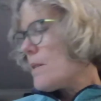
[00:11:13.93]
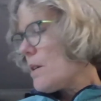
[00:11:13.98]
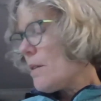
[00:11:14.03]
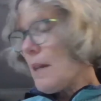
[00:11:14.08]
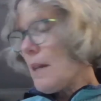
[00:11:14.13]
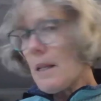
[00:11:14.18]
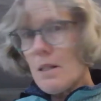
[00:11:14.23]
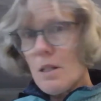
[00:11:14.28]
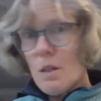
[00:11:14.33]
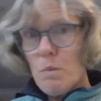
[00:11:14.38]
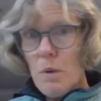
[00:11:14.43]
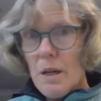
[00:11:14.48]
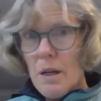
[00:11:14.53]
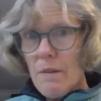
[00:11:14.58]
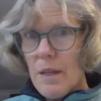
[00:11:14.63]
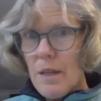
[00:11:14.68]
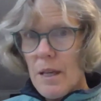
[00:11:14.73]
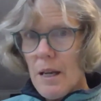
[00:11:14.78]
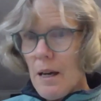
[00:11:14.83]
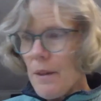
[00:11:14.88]
So that's one
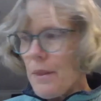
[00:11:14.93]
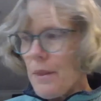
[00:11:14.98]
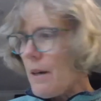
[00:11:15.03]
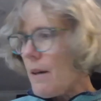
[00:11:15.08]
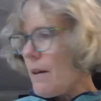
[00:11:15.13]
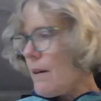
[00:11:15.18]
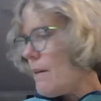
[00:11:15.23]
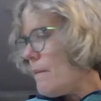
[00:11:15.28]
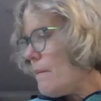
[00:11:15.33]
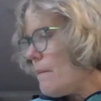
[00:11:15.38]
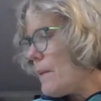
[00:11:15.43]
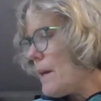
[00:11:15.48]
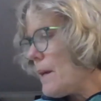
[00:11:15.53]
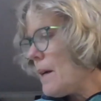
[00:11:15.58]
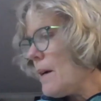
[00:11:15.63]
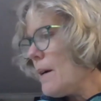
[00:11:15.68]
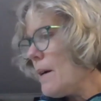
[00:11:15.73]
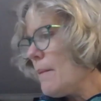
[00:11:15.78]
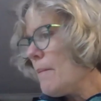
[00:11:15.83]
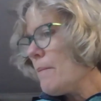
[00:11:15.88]
of the other
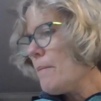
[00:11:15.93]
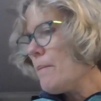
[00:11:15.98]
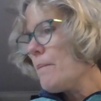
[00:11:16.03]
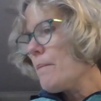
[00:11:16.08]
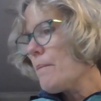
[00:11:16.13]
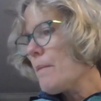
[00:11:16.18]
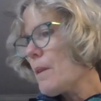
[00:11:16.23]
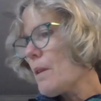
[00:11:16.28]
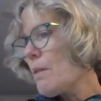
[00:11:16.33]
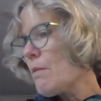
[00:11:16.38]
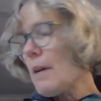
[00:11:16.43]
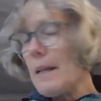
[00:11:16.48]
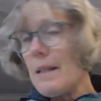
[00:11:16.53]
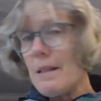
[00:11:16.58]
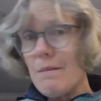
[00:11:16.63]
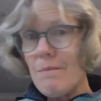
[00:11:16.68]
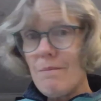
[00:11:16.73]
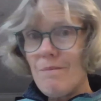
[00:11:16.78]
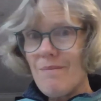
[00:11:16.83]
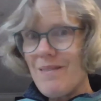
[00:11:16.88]

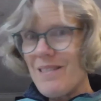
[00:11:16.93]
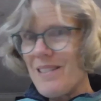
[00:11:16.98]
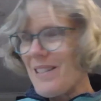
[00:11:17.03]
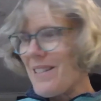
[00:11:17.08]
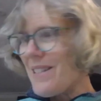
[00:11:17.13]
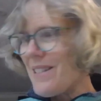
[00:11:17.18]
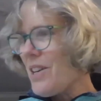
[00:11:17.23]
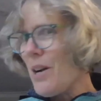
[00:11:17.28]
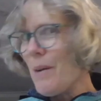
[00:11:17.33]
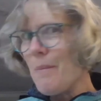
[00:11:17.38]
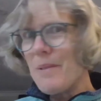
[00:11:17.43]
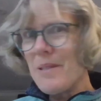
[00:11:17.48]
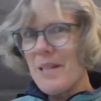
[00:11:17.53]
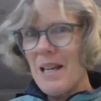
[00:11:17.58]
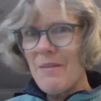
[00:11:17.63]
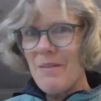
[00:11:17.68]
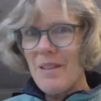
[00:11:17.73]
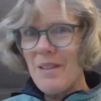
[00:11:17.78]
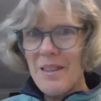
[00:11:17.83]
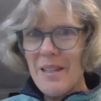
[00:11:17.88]
great
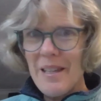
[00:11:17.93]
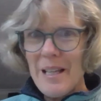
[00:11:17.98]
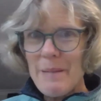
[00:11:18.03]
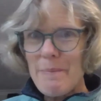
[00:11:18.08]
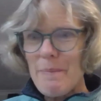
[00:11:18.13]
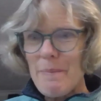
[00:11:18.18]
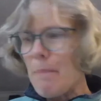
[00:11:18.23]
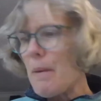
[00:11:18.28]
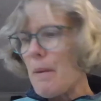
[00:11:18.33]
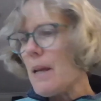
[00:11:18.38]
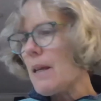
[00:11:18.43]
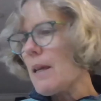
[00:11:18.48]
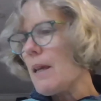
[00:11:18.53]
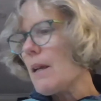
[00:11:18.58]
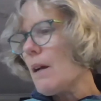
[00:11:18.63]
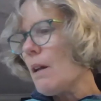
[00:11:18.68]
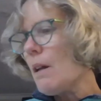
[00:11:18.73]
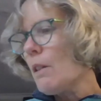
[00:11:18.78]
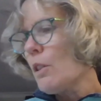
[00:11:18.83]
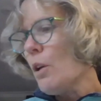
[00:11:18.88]
time-saving things by
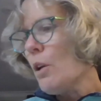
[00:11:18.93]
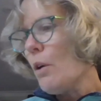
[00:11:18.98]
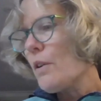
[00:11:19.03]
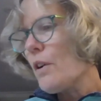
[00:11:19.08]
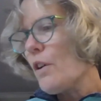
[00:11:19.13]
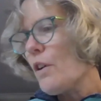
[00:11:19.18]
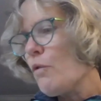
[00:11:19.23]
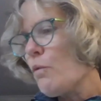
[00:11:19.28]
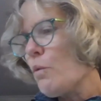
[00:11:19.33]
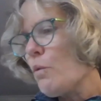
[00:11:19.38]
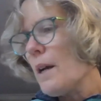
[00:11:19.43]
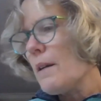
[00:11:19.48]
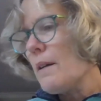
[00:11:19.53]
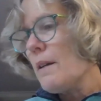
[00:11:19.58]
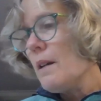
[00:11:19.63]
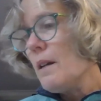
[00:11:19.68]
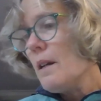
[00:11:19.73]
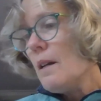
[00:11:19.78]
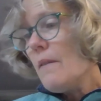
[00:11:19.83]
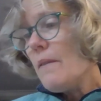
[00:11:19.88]
making a lot of
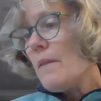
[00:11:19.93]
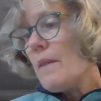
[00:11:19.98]
one.